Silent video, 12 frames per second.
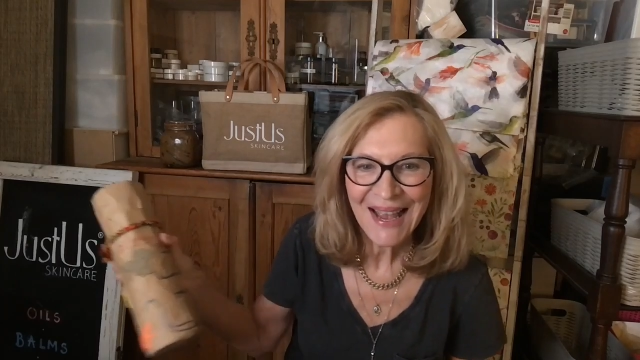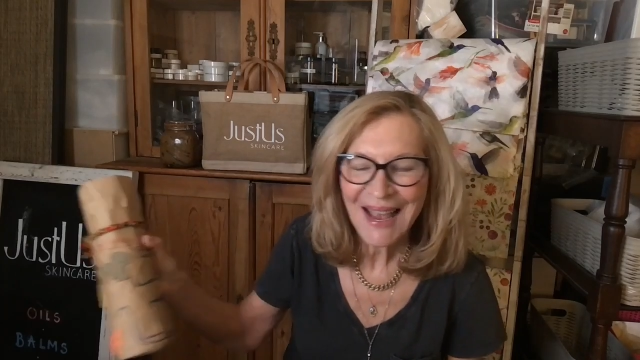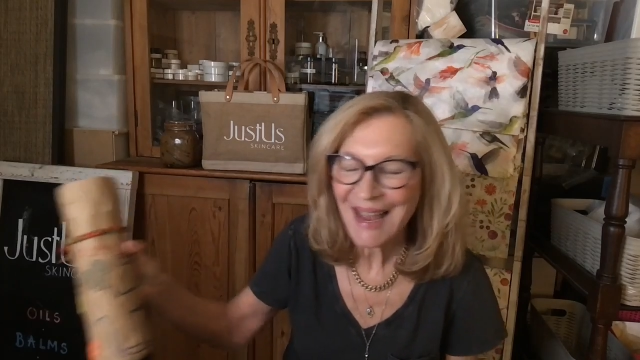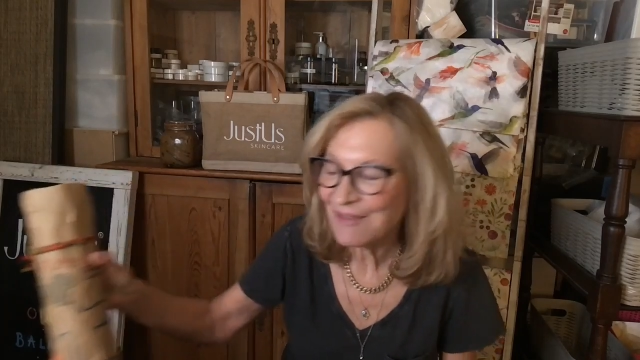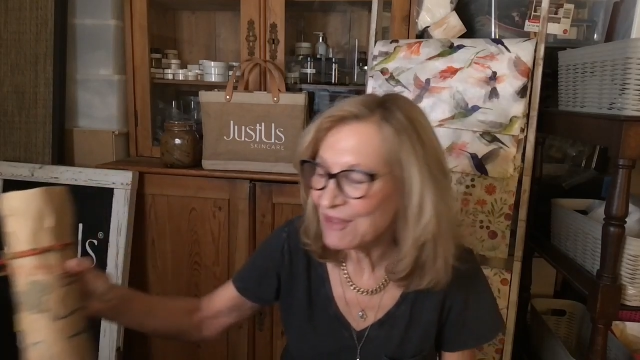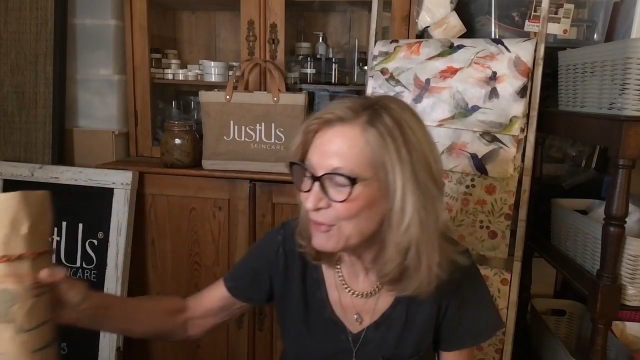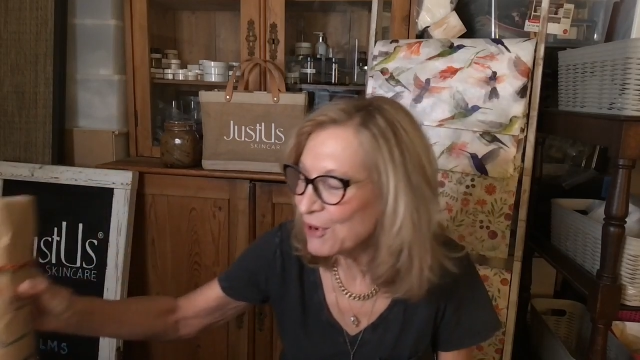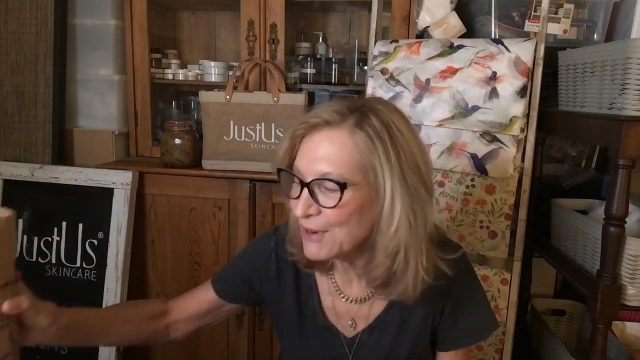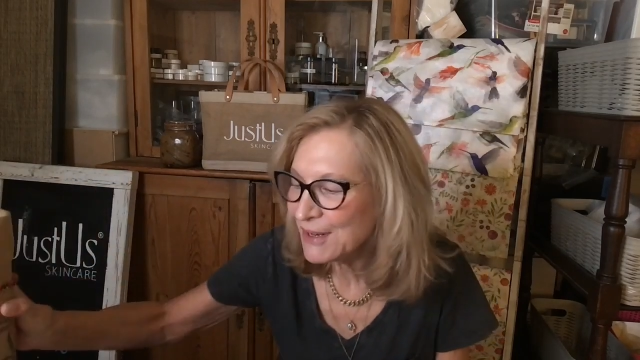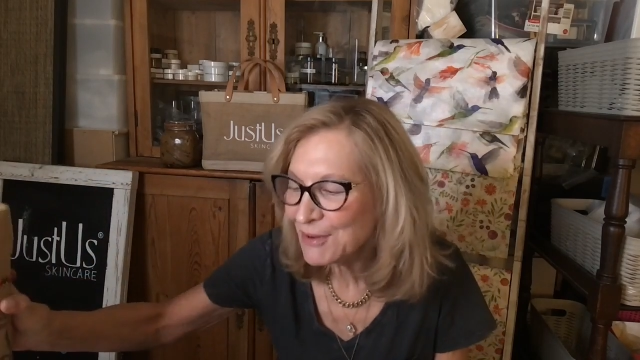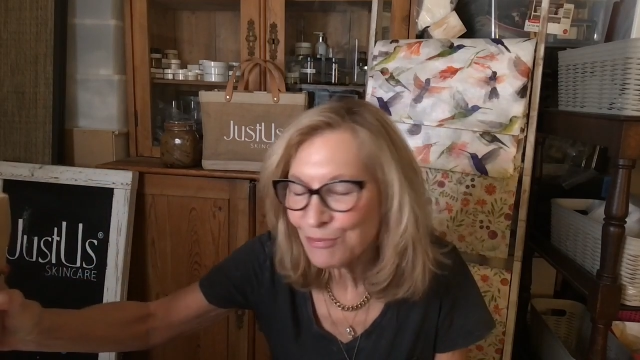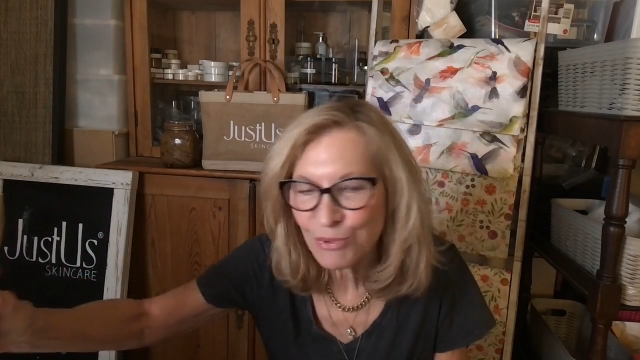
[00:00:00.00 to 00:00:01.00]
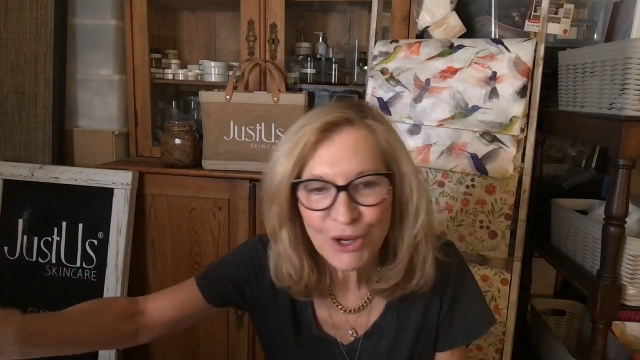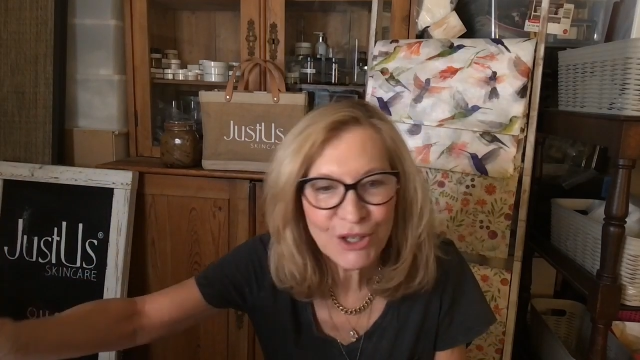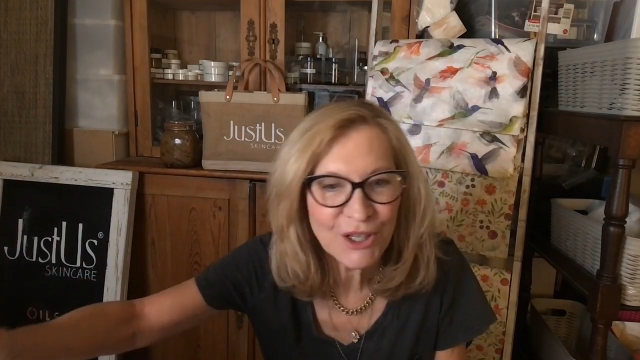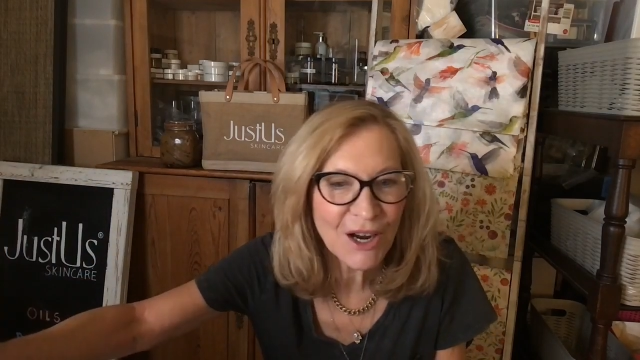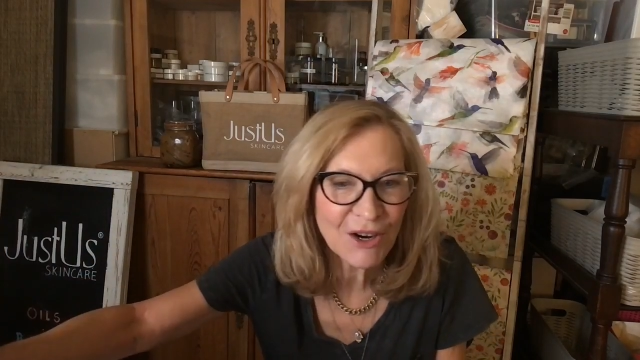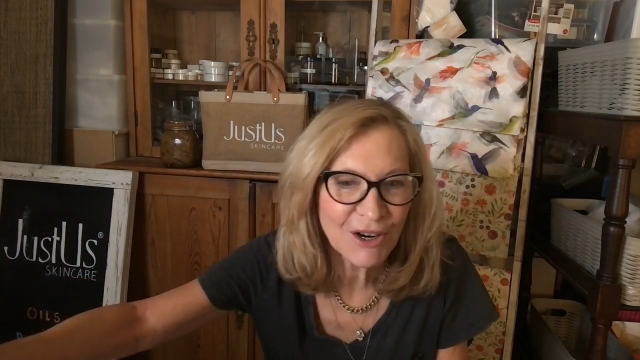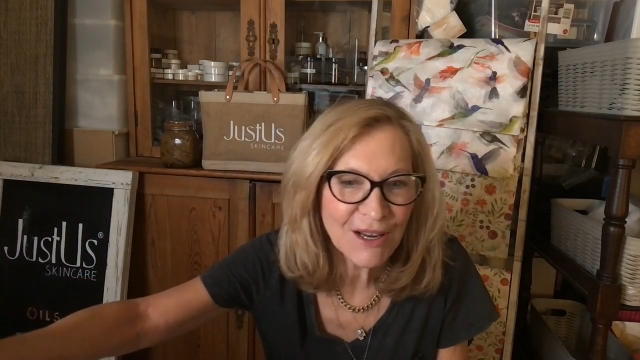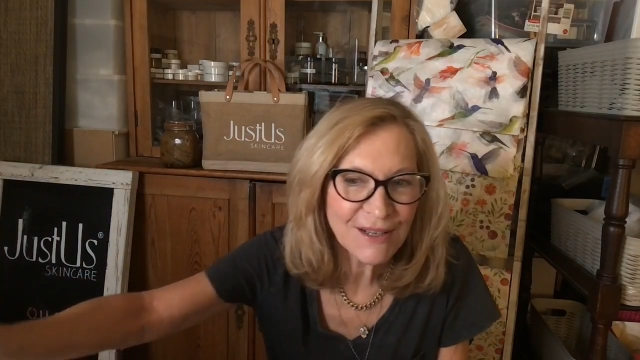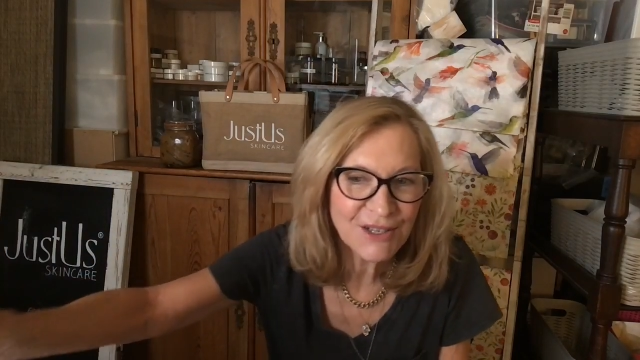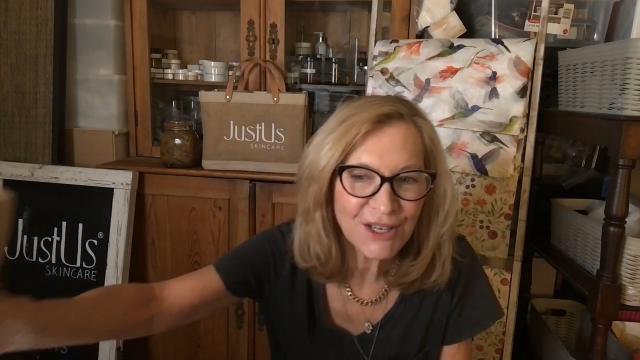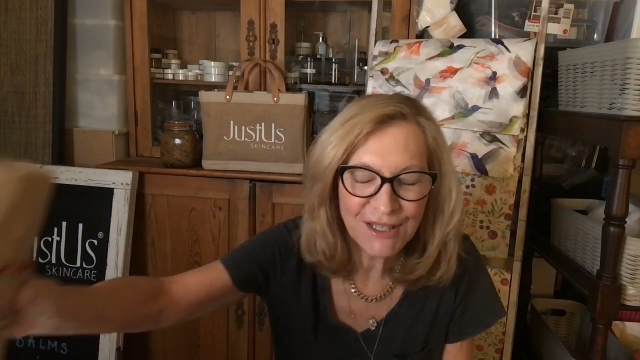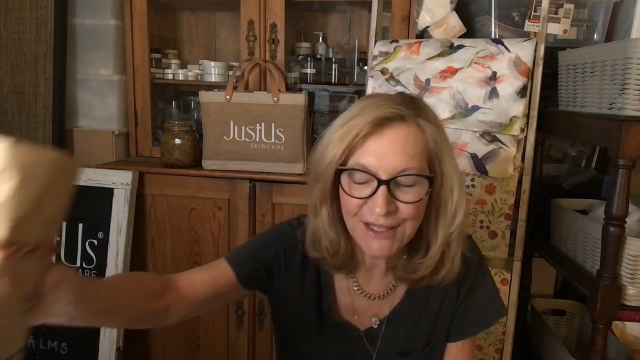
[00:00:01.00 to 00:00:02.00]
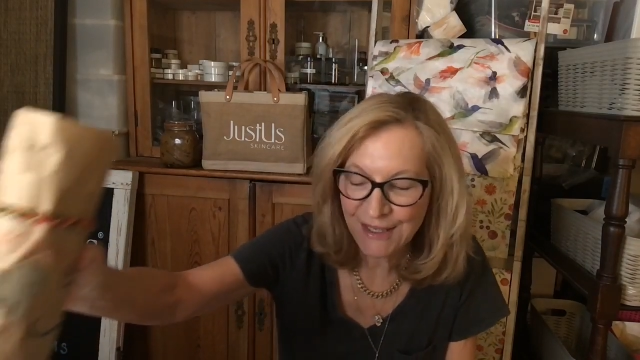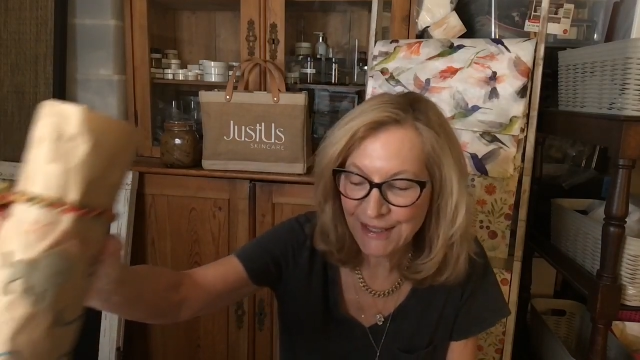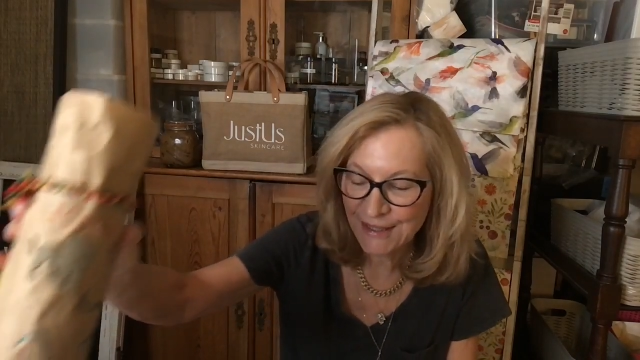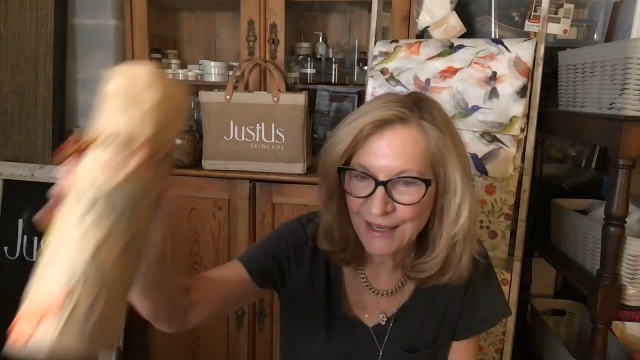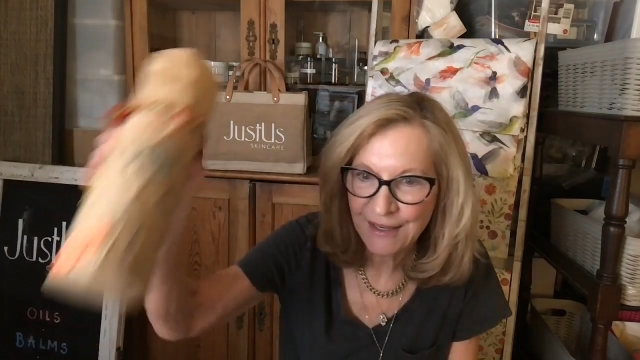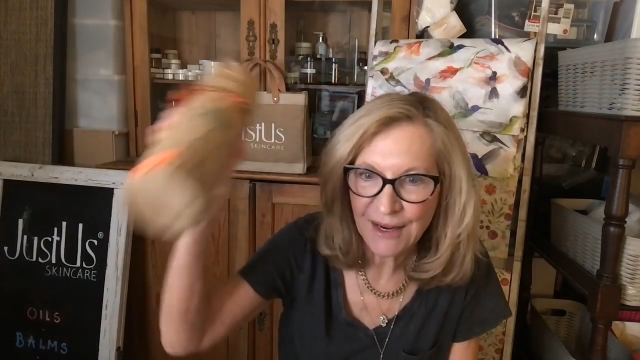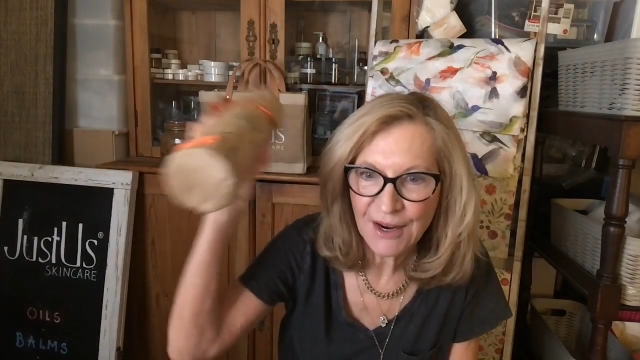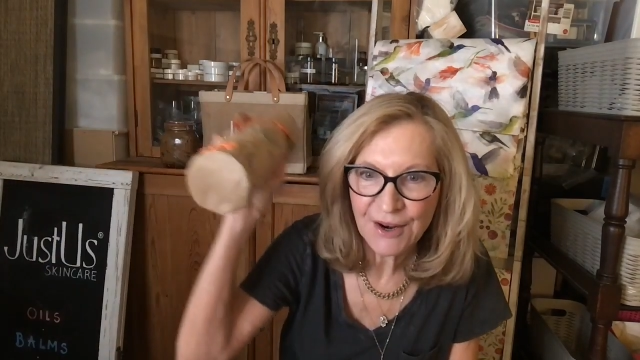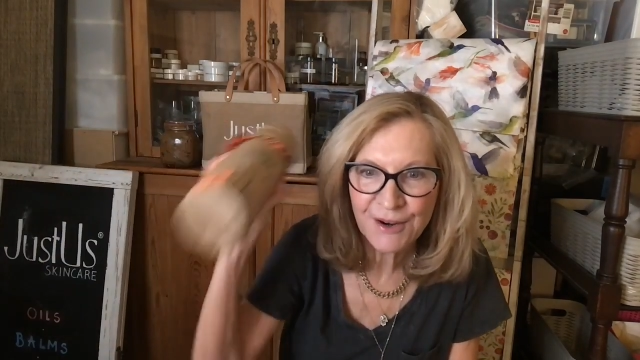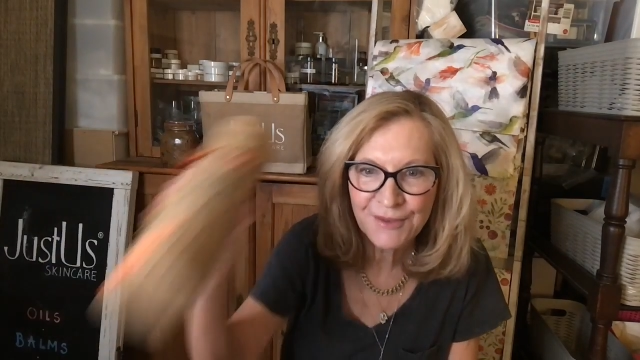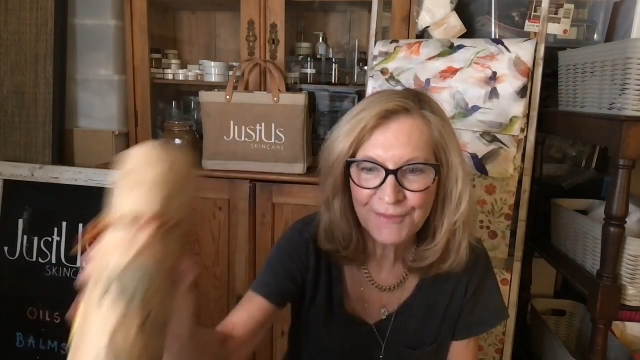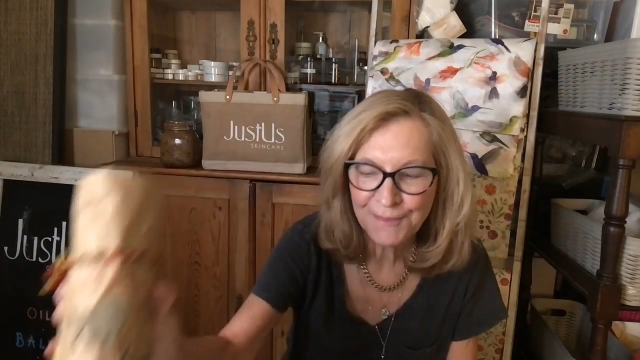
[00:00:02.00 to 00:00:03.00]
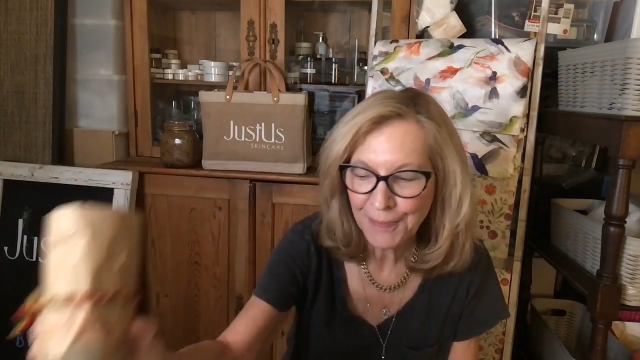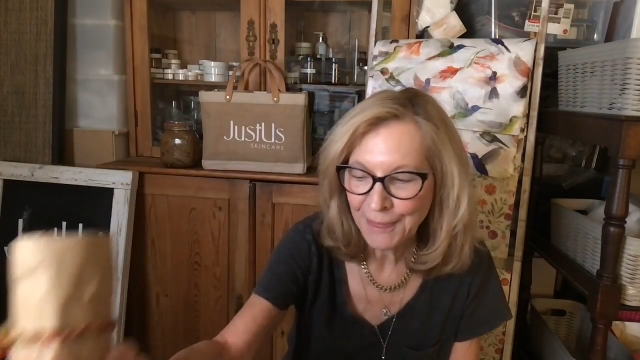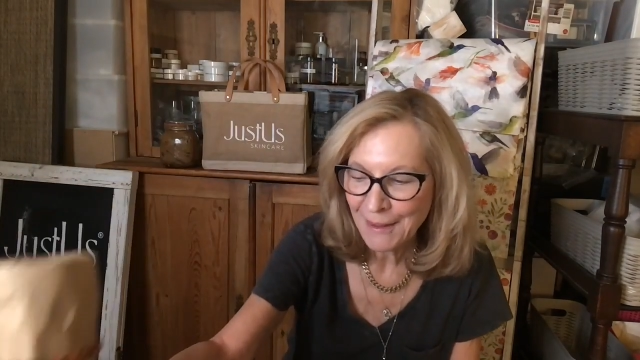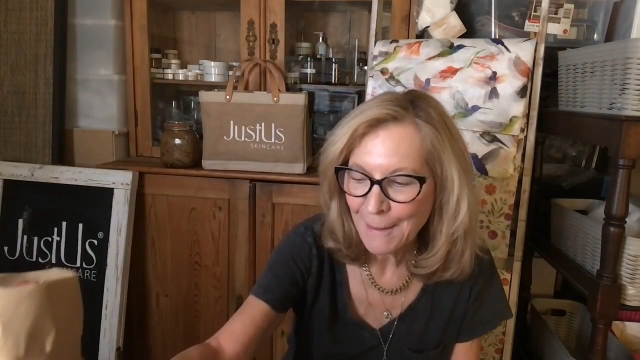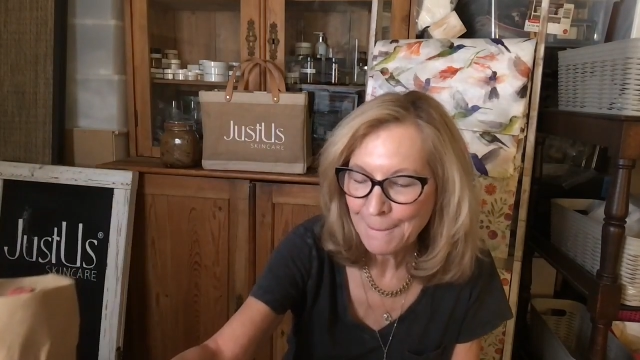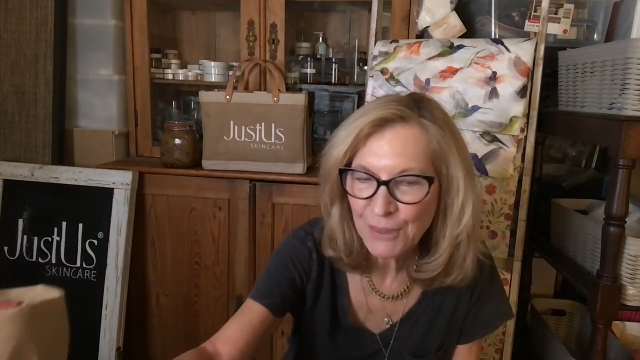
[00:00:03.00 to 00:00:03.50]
Hey everyone, Brooke Doherty, Just Us Skincare,